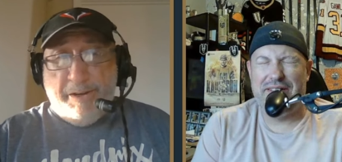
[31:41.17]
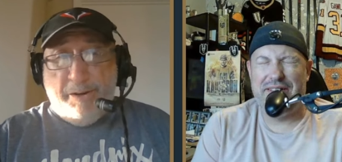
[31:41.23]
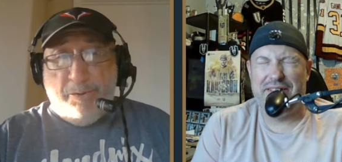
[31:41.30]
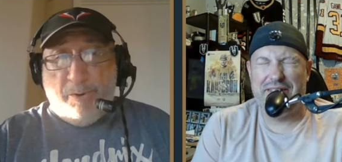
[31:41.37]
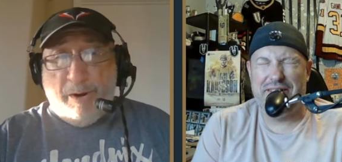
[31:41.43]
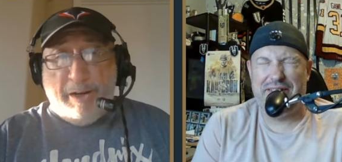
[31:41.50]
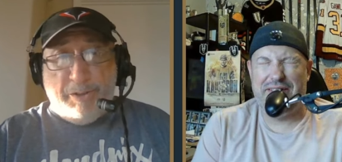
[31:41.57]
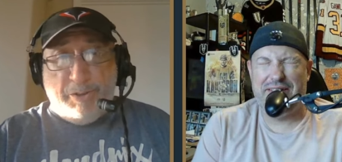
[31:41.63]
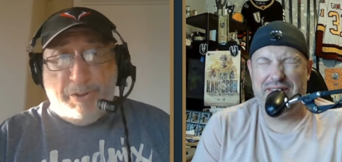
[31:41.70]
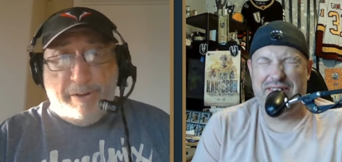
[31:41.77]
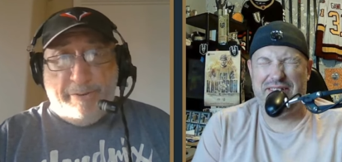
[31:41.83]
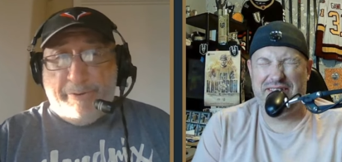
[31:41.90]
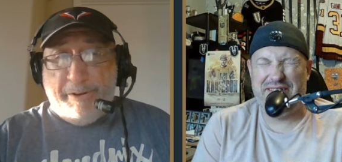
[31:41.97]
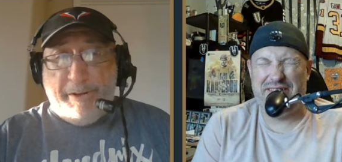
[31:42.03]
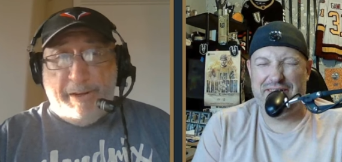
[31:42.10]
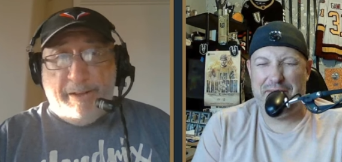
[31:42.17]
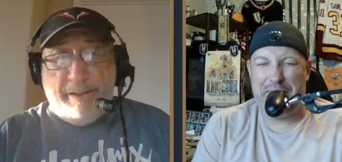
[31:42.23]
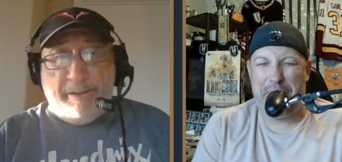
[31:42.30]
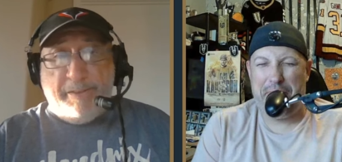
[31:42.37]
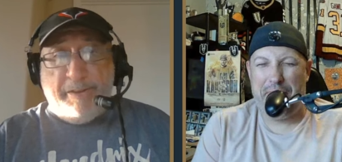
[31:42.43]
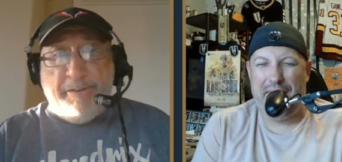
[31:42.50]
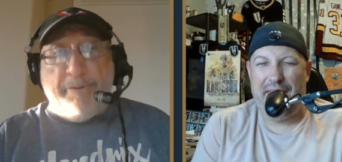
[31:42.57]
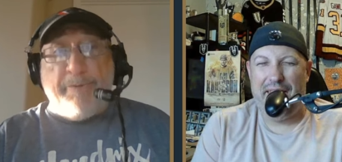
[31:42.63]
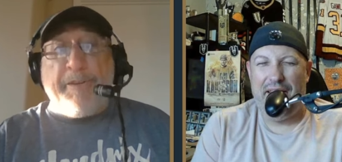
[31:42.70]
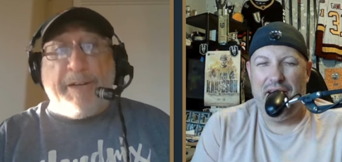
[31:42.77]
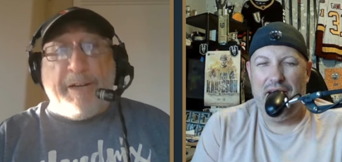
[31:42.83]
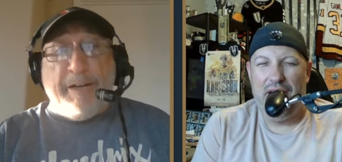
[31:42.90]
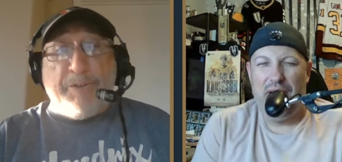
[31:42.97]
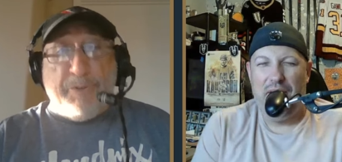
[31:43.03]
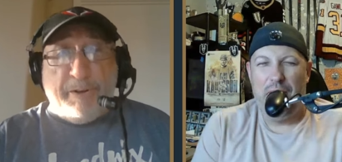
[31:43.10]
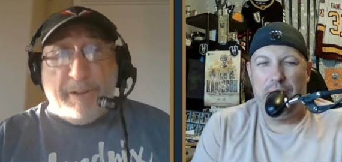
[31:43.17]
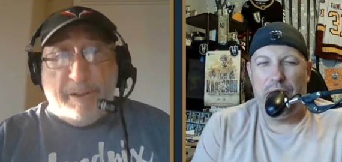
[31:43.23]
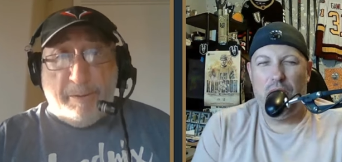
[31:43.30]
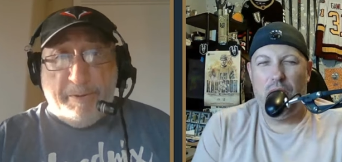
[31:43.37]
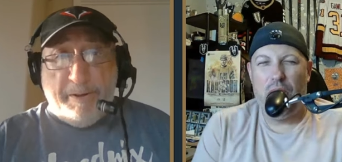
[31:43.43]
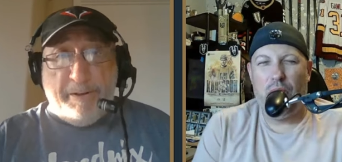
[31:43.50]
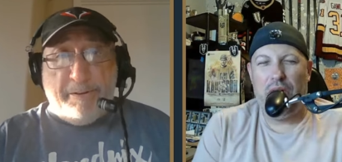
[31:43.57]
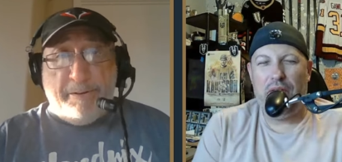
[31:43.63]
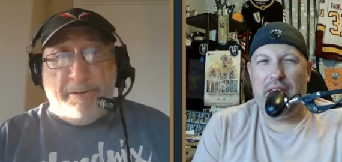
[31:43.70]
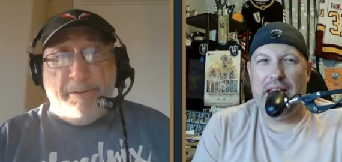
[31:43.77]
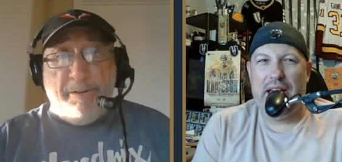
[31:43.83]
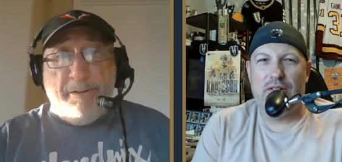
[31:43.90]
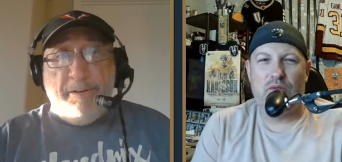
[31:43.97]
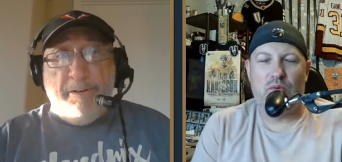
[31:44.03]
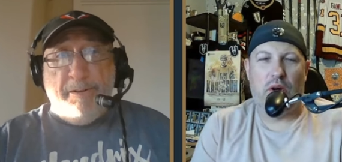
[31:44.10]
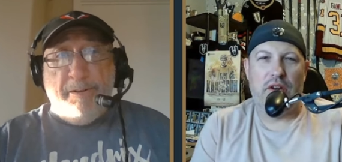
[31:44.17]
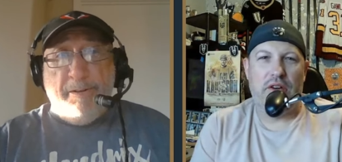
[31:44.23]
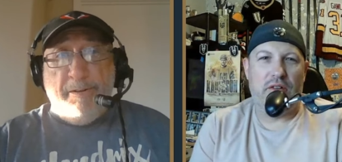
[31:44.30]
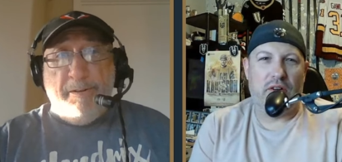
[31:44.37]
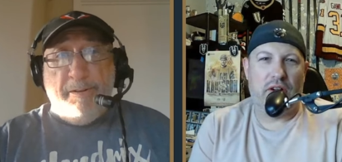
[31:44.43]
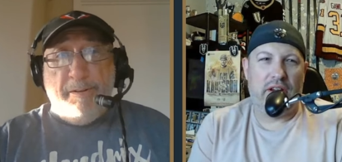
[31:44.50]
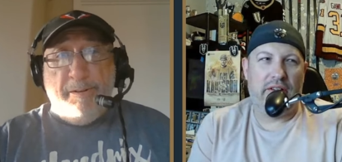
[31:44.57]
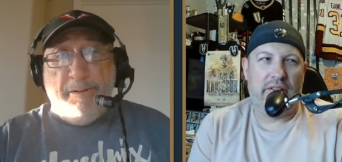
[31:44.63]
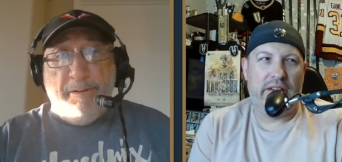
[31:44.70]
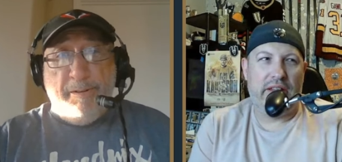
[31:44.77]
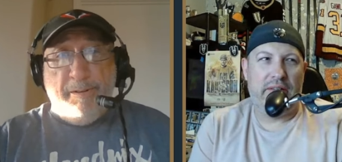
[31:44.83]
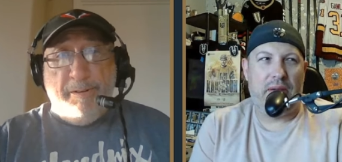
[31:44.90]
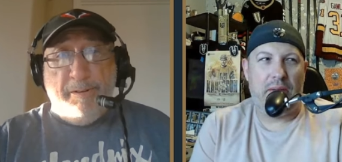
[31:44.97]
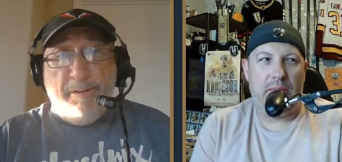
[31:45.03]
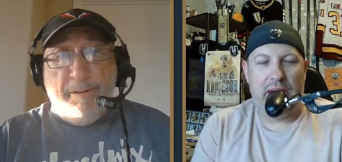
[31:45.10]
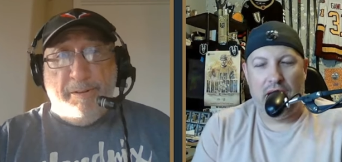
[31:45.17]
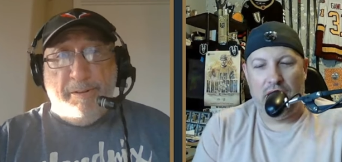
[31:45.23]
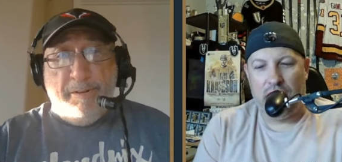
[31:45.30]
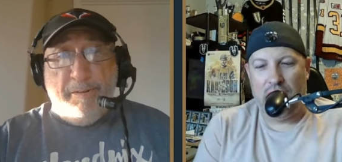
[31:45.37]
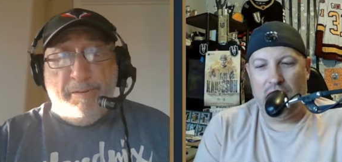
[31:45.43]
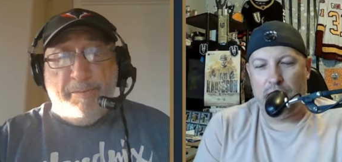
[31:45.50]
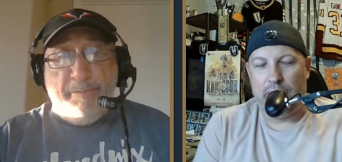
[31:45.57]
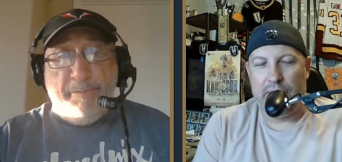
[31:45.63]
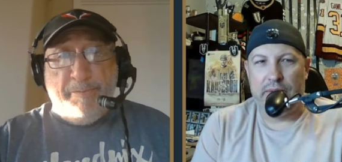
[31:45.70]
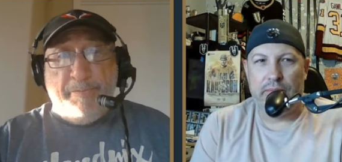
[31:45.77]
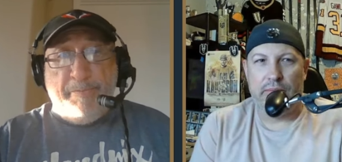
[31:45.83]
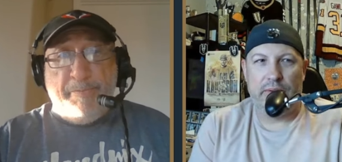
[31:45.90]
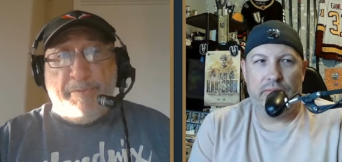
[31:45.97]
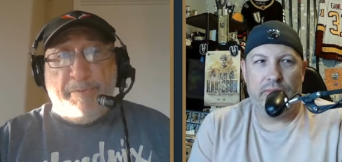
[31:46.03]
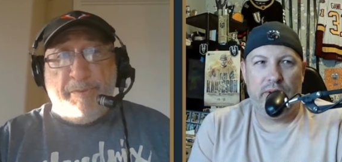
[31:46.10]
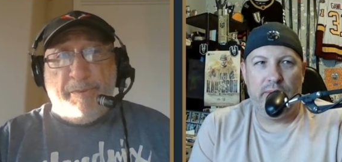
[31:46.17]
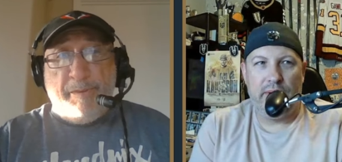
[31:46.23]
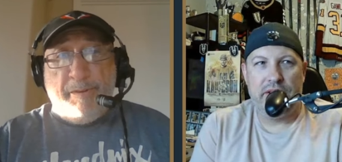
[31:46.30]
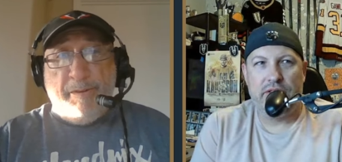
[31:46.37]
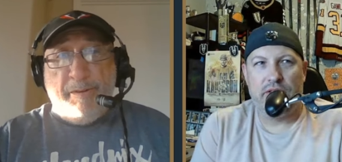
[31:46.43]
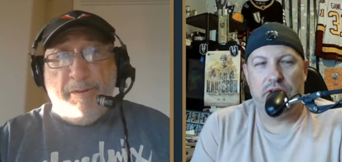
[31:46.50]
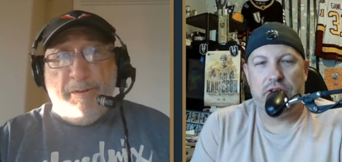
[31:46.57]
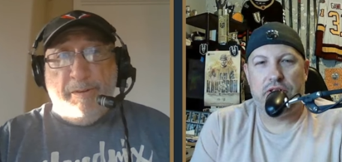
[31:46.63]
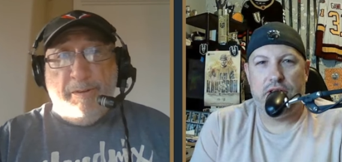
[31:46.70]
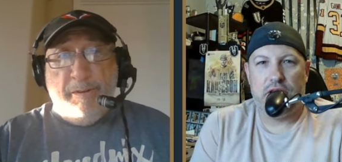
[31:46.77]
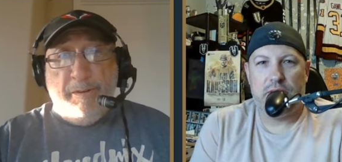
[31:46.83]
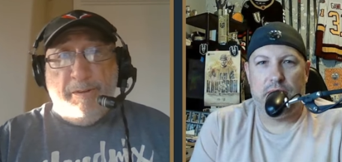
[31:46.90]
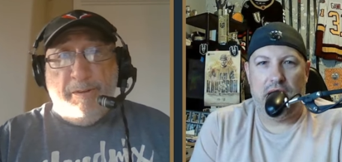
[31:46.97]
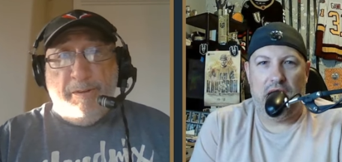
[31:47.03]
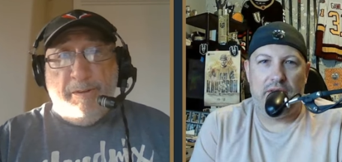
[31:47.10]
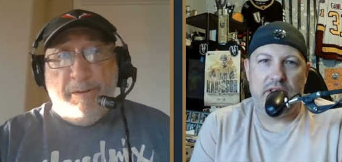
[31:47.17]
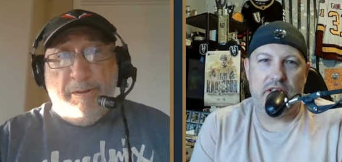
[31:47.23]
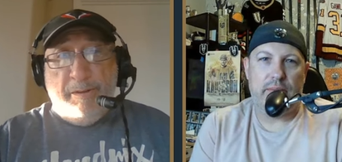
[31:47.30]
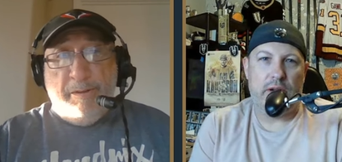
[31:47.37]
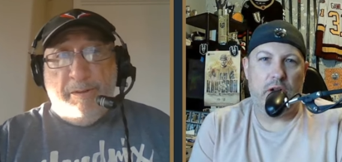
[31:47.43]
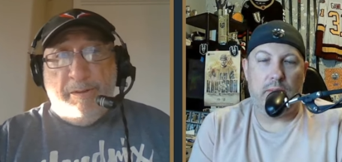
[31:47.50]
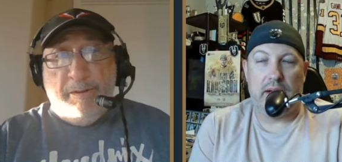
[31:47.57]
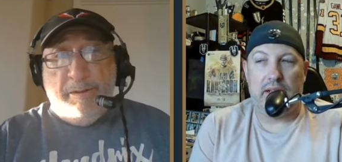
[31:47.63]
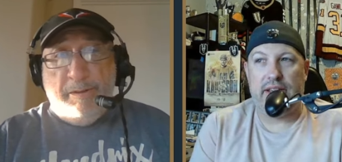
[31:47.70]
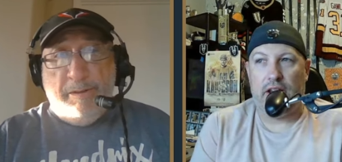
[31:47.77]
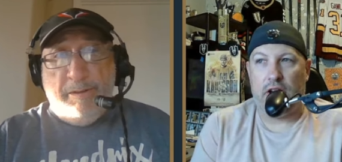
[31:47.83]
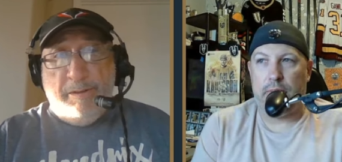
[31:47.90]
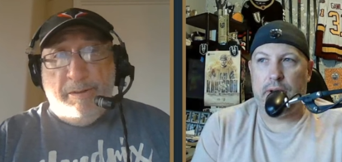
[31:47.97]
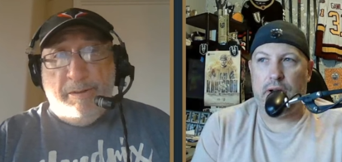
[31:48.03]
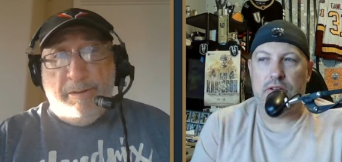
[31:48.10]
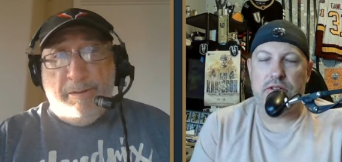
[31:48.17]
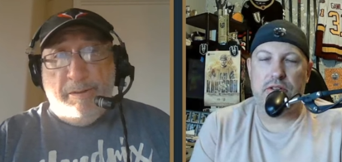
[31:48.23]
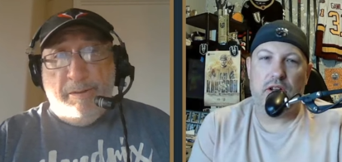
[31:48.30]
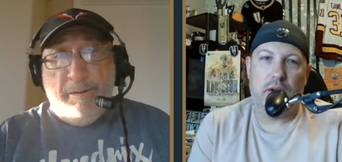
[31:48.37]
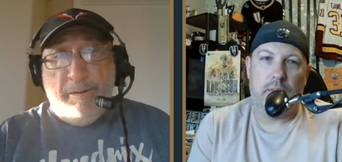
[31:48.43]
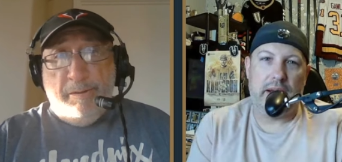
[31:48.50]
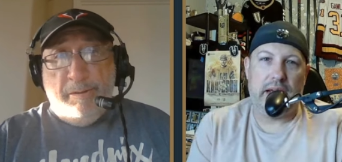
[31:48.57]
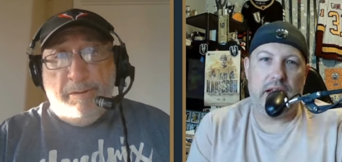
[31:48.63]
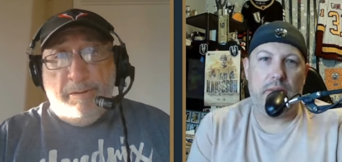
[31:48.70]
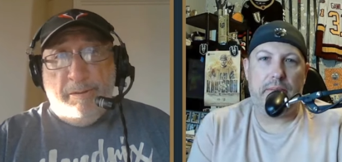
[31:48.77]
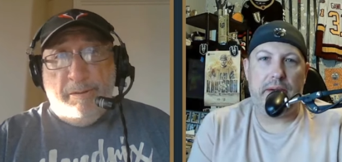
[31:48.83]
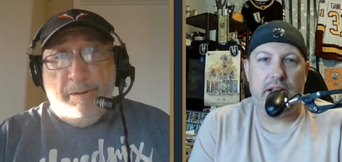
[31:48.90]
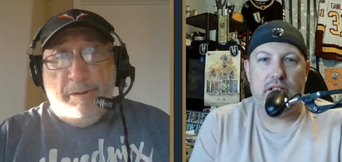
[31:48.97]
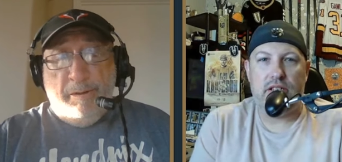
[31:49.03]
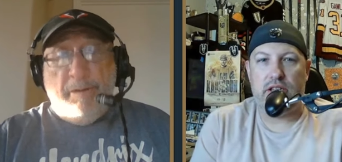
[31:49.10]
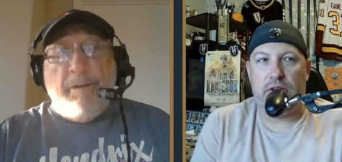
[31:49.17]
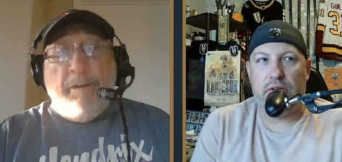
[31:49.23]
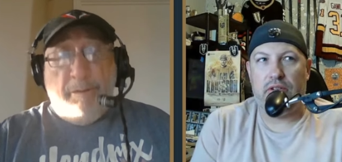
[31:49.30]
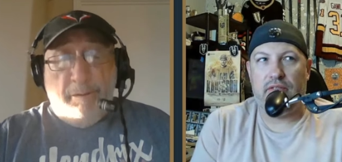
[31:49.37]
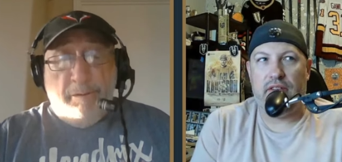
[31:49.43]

Speaker 1: they don't wash it every day like they do at the country club. Here.
Speaker 2: One thing I was wondering, and maybe I don't know how we re- research this, but obviously we know about Tanner Pearson coming on the PTO to